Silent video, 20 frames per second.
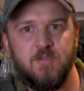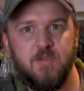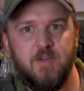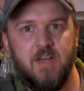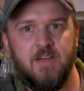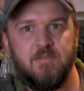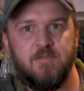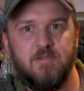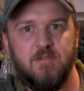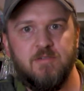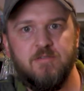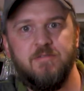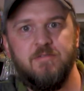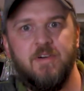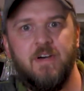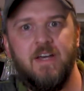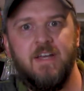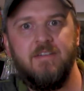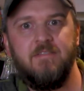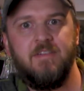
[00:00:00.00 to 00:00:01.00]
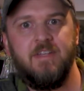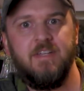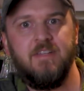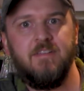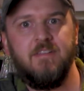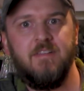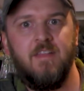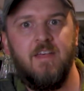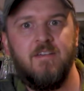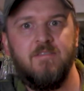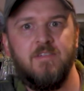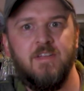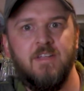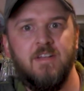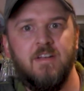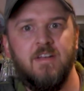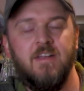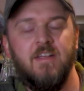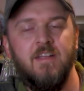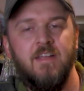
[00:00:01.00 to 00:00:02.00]
got for
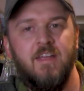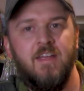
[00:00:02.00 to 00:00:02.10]
$5.11,